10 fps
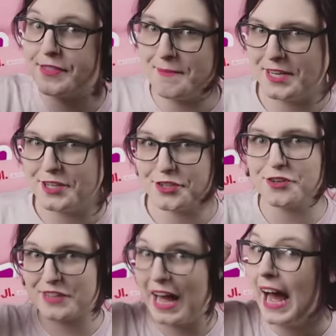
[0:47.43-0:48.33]
the
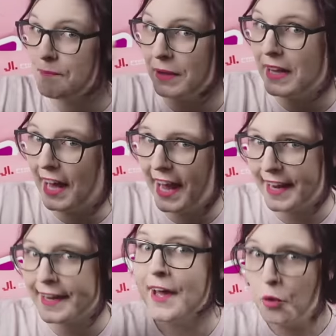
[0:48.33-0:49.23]
miniatures, I
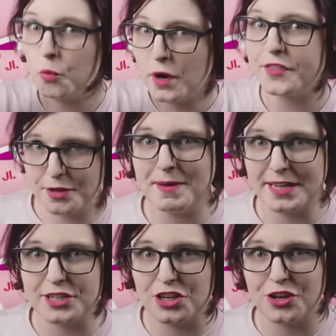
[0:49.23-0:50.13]
play with the
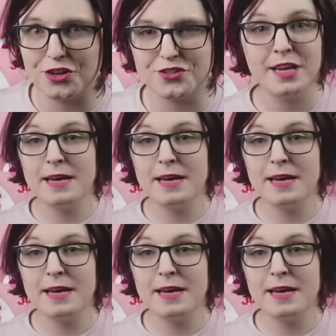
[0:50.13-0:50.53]
miniatures.